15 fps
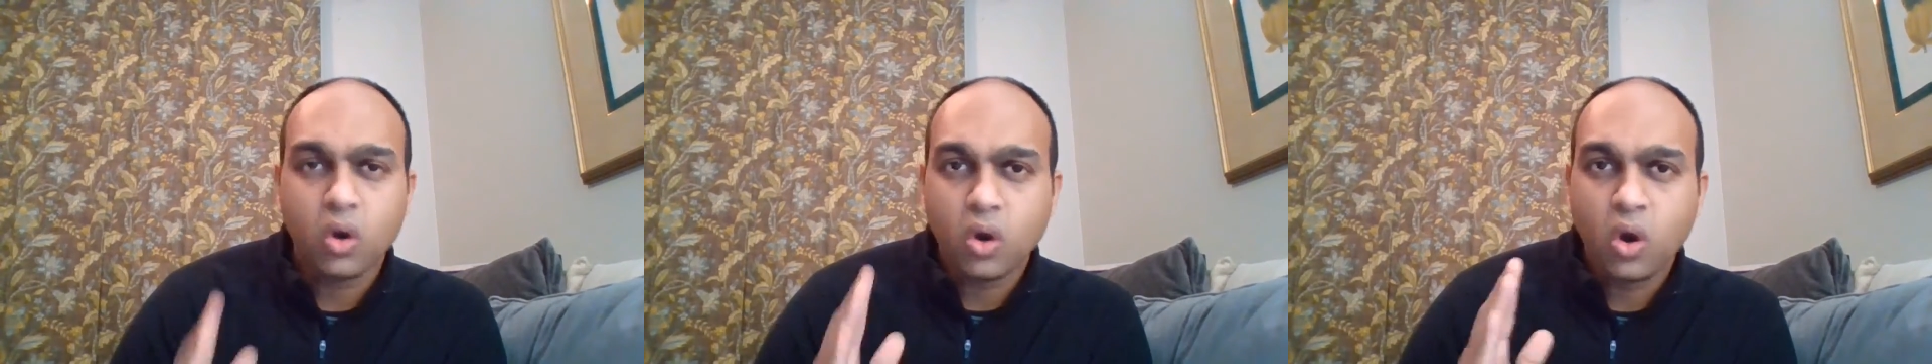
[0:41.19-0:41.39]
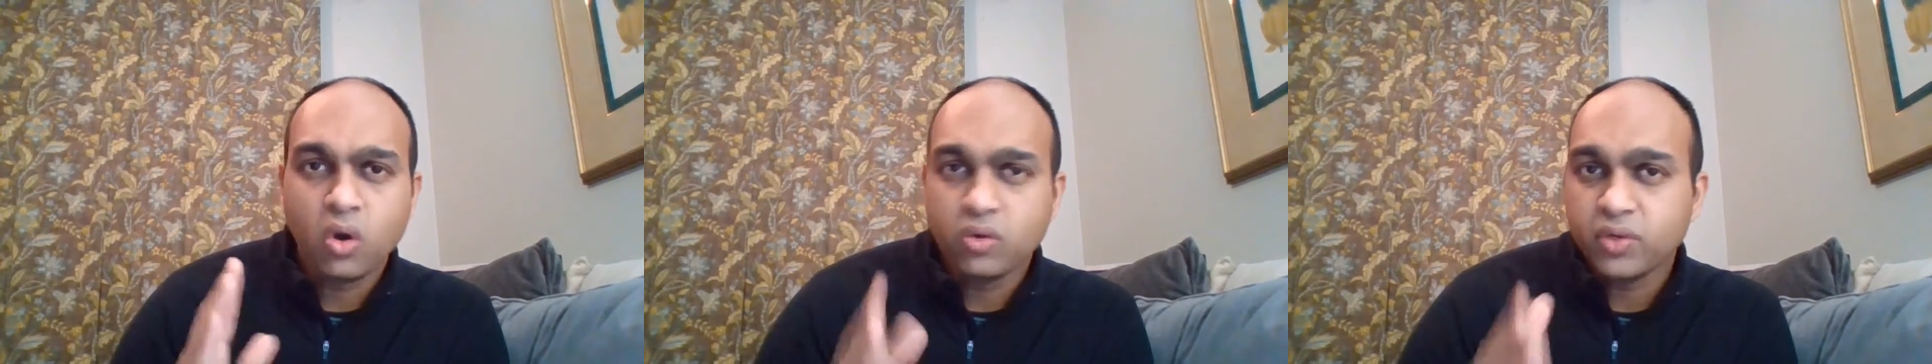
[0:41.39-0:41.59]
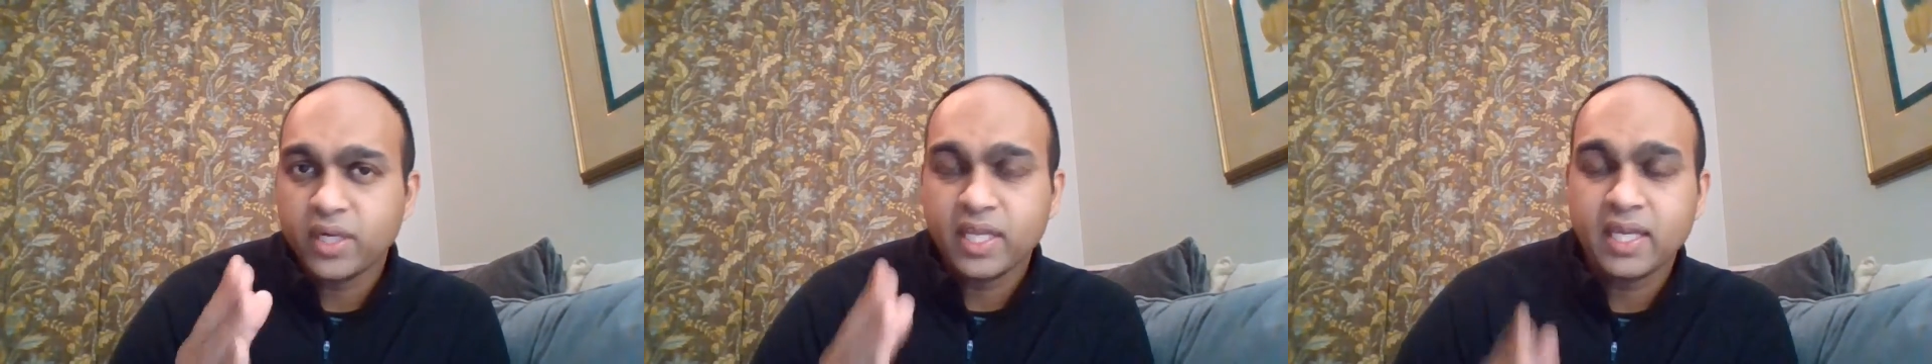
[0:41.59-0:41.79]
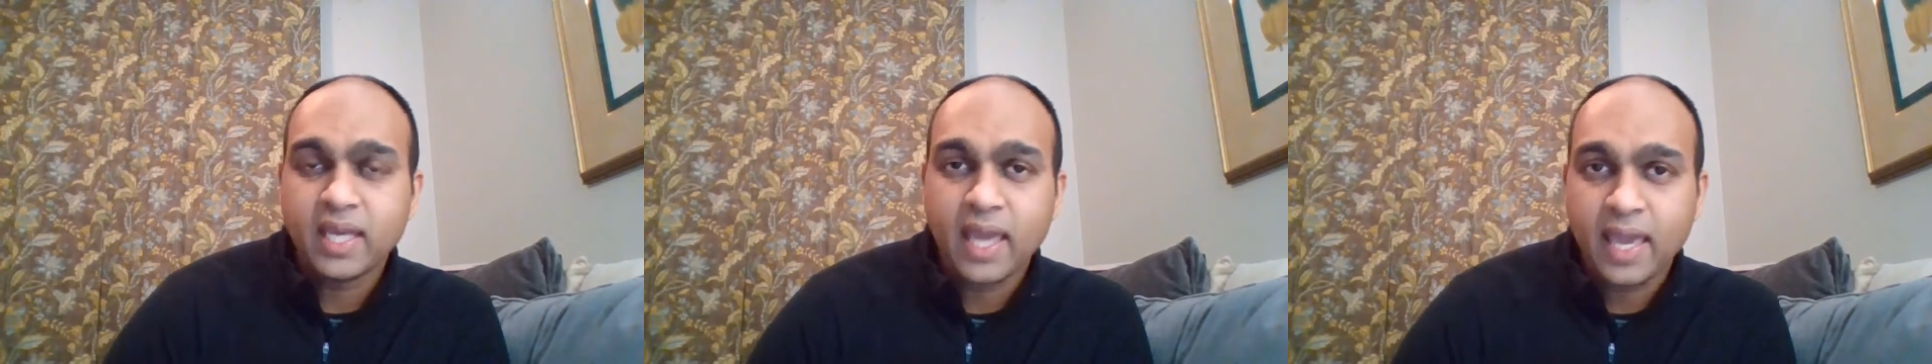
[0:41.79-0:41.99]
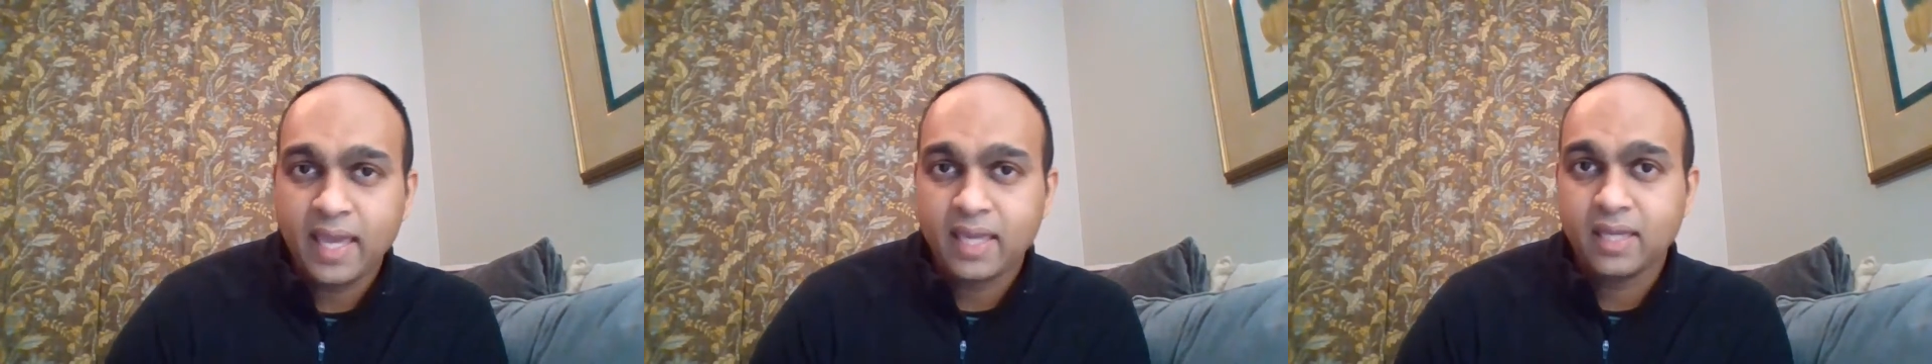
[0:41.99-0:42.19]
already
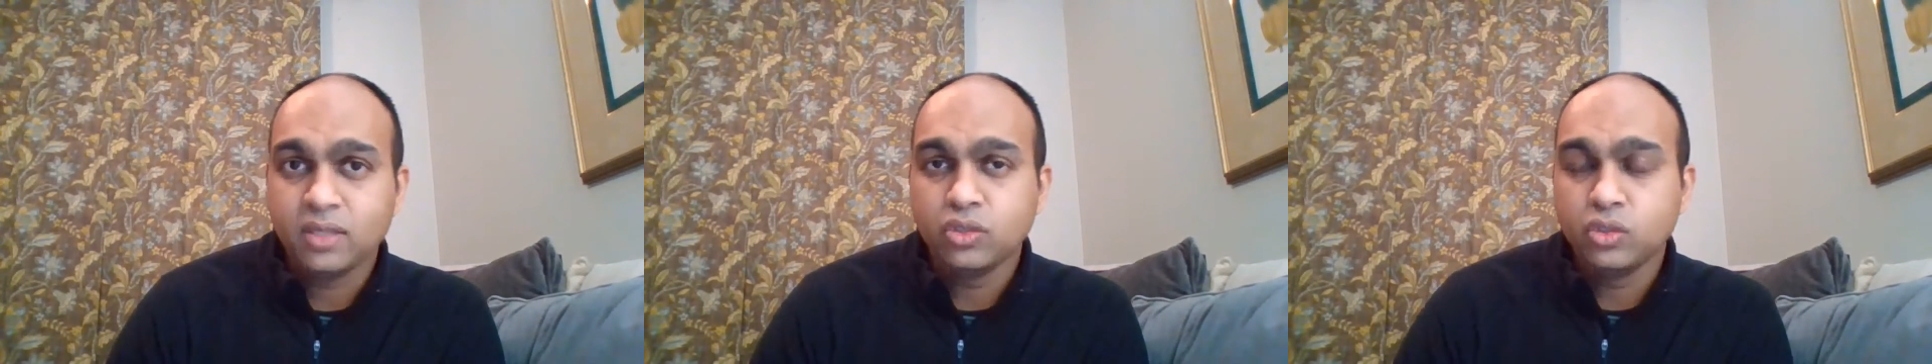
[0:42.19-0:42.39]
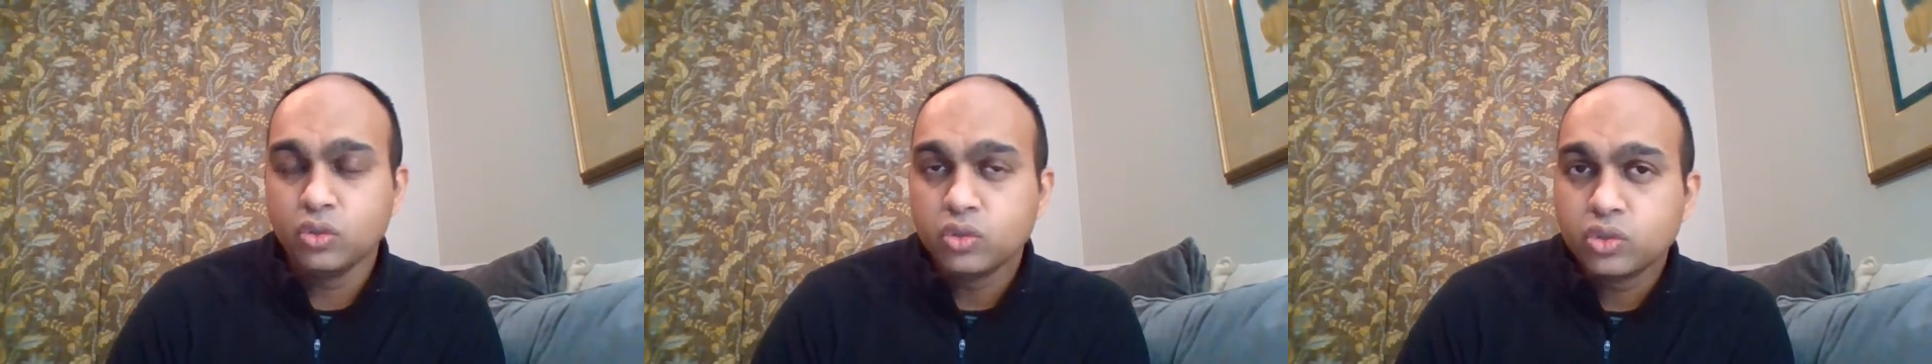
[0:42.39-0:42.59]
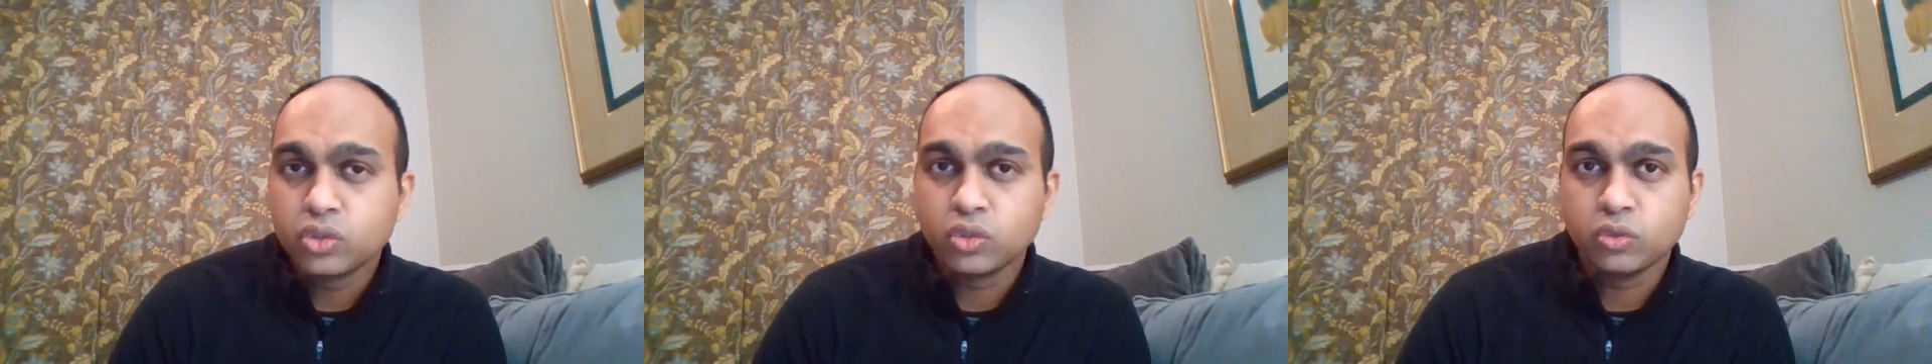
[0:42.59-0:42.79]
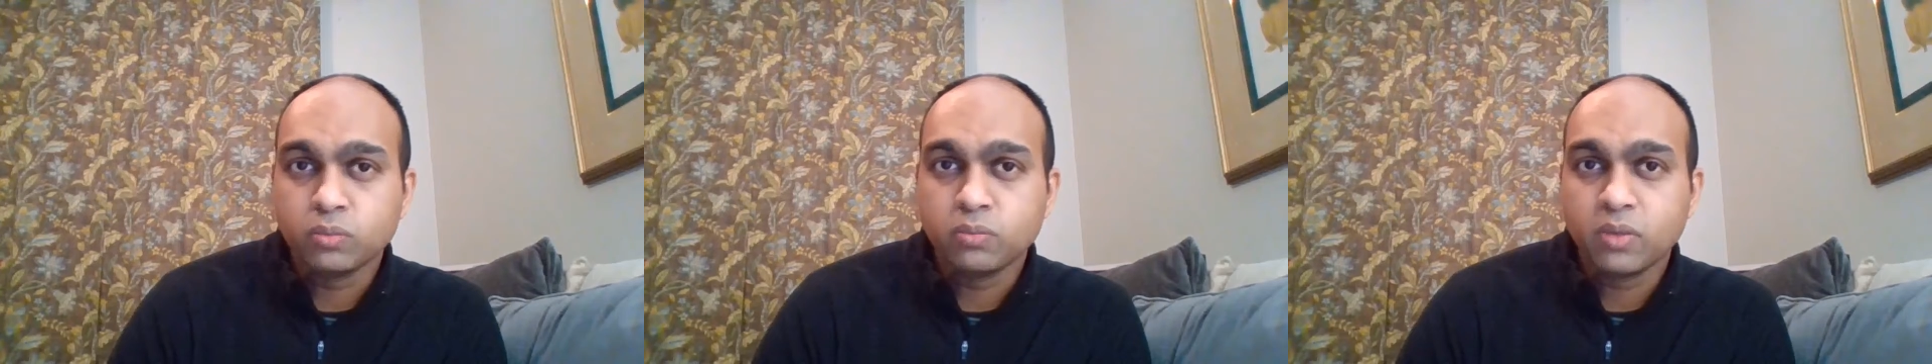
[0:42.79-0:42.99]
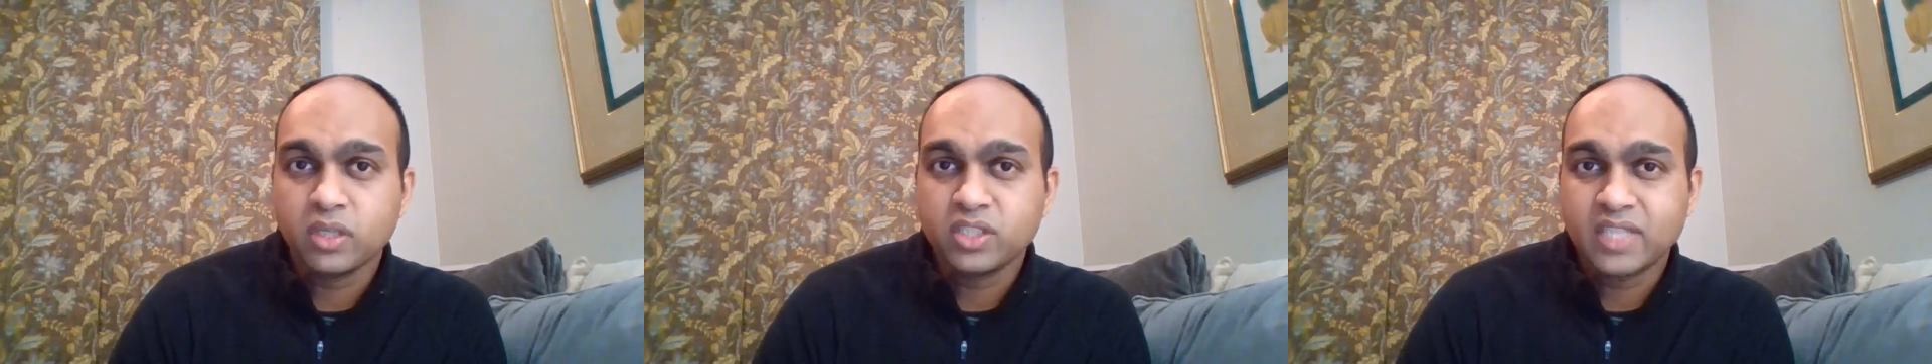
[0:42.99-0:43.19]
a youtube
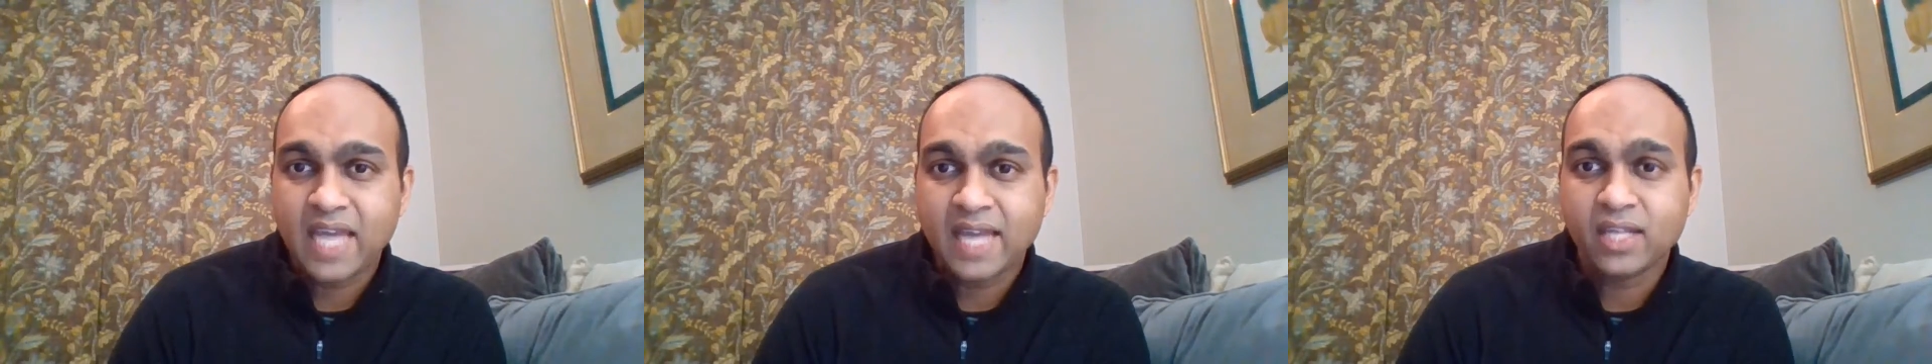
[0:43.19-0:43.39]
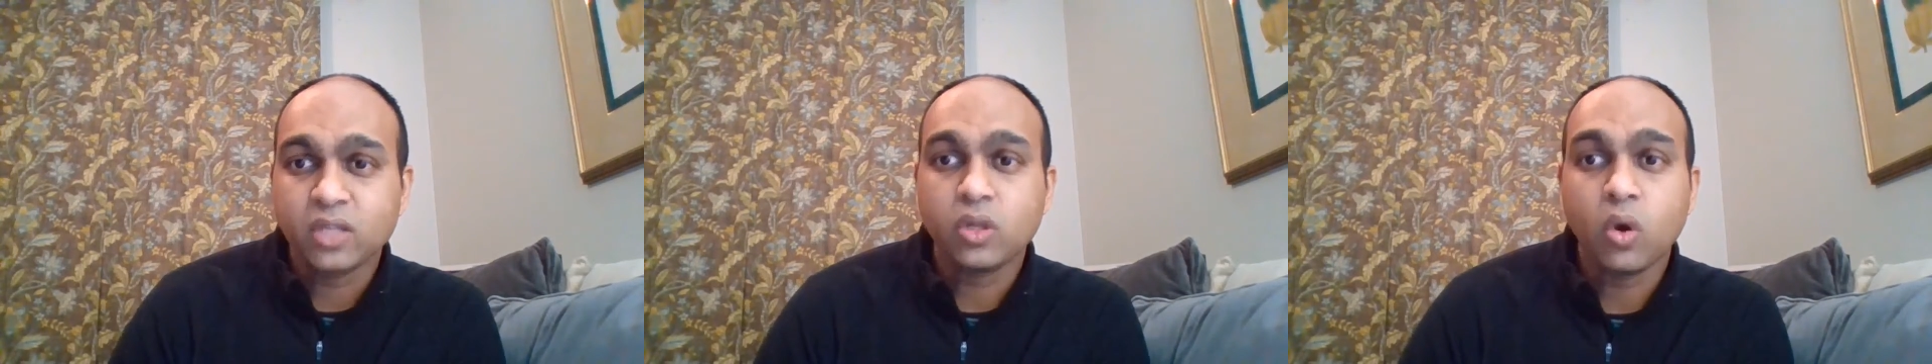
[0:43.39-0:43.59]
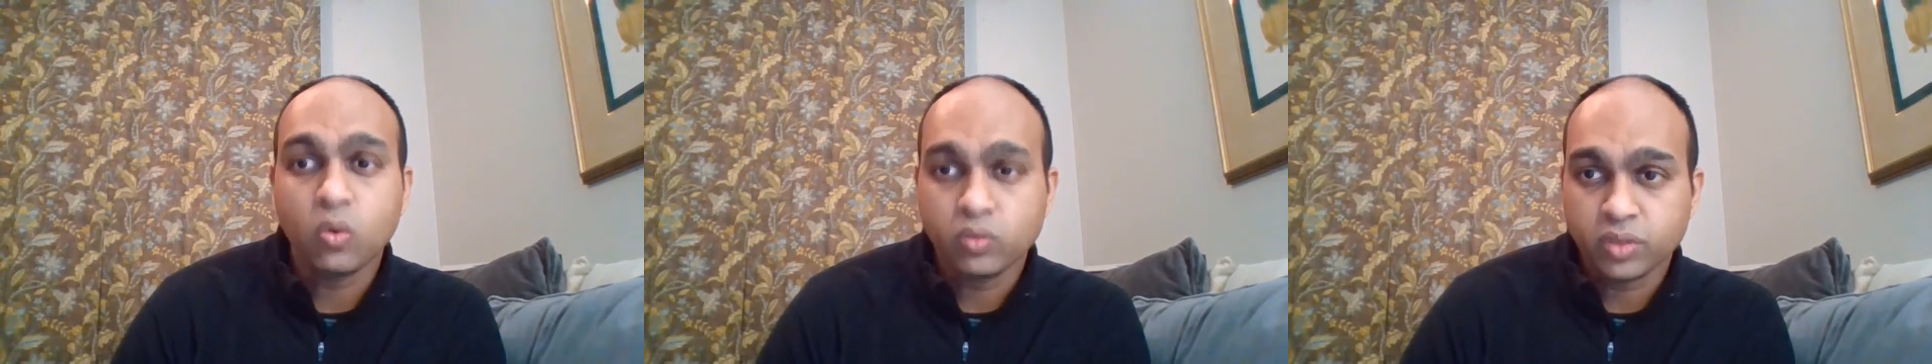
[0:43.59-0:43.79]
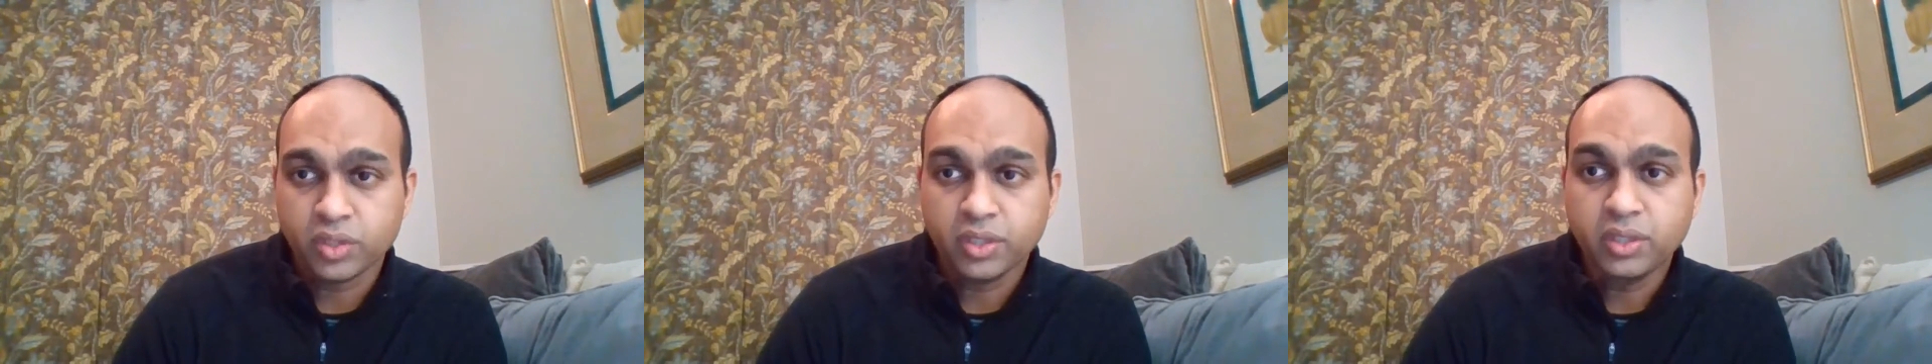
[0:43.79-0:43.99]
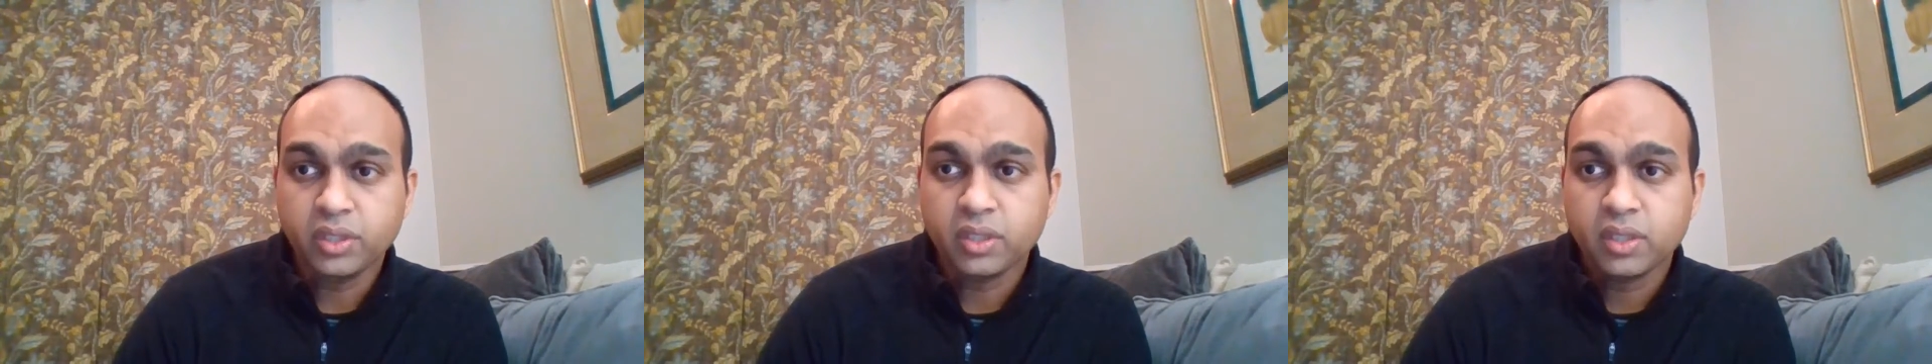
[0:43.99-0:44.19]
channel
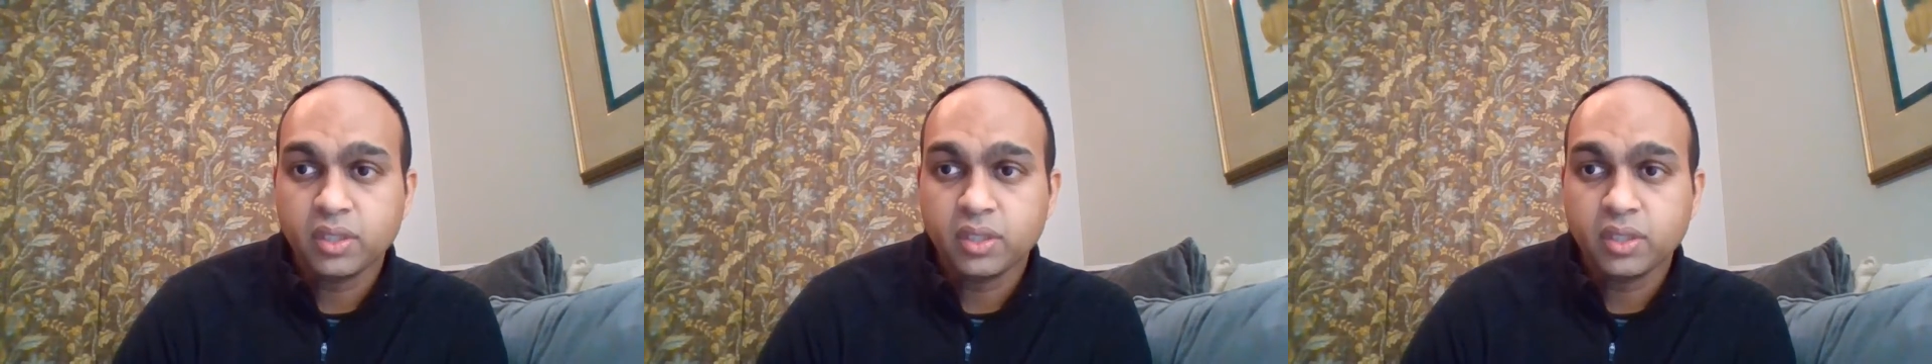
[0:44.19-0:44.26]
owner